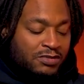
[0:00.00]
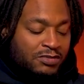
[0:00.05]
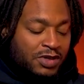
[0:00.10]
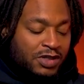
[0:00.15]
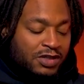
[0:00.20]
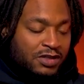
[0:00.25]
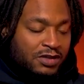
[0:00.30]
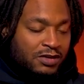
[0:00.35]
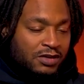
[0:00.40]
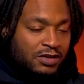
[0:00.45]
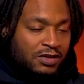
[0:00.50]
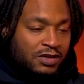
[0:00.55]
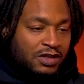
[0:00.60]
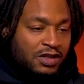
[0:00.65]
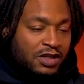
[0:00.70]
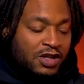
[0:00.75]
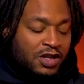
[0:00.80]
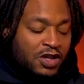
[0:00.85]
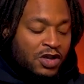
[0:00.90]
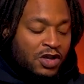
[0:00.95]
but the
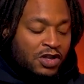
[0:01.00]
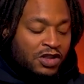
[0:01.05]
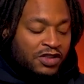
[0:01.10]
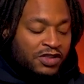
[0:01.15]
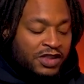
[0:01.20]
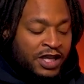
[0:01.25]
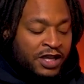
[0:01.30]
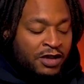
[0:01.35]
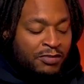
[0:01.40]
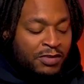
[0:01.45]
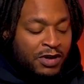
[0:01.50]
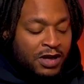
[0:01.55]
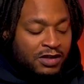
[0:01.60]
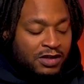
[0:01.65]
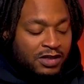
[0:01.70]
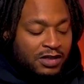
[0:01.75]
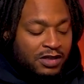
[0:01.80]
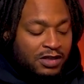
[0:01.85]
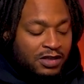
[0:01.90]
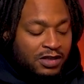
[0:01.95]
thing
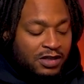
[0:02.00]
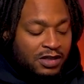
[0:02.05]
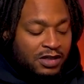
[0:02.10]
about the